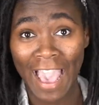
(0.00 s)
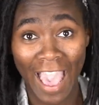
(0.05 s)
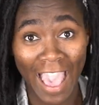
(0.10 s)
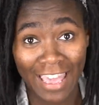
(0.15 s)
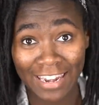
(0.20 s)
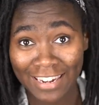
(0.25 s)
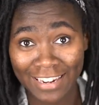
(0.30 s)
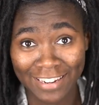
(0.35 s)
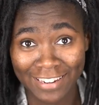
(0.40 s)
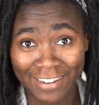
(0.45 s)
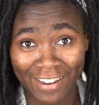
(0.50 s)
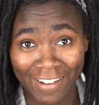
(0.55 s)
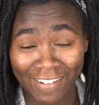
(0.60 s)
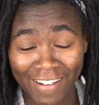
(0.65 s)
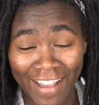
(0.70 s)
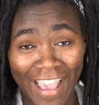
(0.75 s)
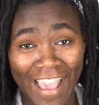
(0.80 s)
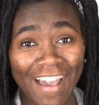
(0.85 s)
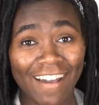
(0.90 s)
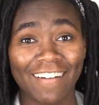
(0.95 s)
I didn't know
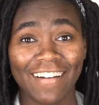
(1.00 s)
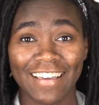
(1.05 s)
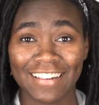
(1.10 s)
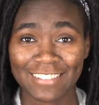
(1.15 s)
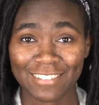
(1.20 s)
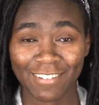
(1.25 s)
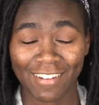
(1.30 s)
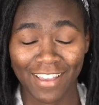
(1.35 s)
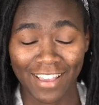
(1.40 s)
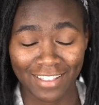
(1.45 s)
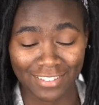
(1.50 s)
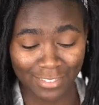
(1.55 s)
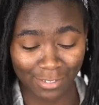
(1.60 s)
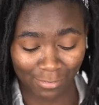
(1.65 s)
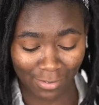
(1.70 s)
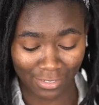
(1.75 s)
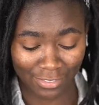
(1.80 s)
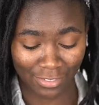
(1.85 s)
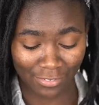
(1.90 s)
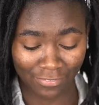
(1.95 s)
how, and so I had to
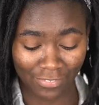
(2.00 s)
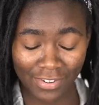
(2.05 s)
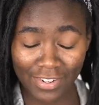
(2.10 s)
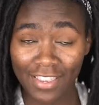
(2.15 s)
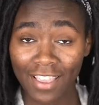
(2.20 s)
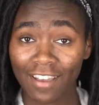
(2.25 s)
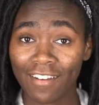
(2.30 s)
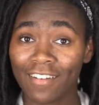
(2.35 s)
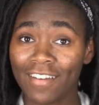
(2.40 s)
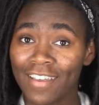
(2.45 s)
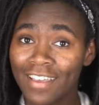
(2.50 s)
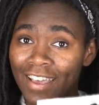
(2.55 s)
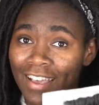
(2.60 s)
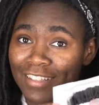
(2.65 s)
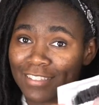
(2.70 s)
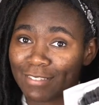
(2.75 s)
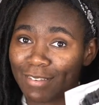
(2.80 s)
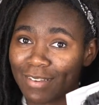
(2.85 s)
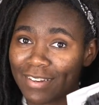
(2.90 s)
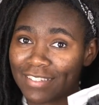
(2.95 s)
watch a video,
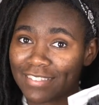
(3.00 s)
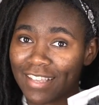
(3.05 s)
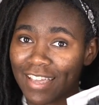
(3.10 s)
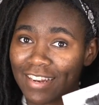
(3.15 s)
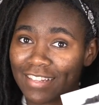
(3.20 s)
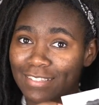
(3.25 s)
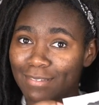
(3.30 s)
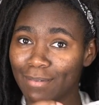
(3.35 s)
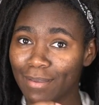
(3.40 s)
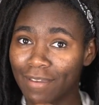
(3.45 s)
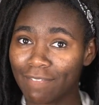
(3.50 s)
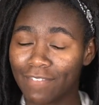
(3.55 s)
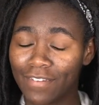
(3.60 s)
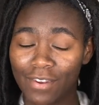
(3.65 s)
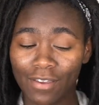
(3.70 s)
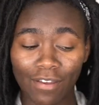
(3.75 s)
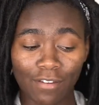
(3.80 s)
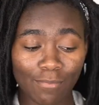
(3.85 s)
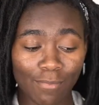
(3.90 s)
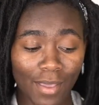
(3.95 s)
and so I decided to make a
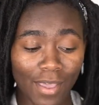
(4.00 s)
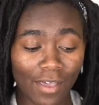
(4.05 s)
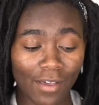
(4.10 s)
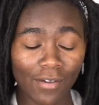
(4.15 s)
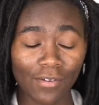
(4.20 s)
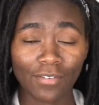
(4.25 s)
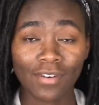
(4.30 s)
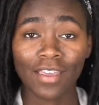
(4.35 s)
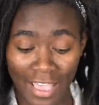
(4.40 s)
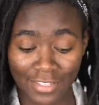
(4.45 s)
video of my own.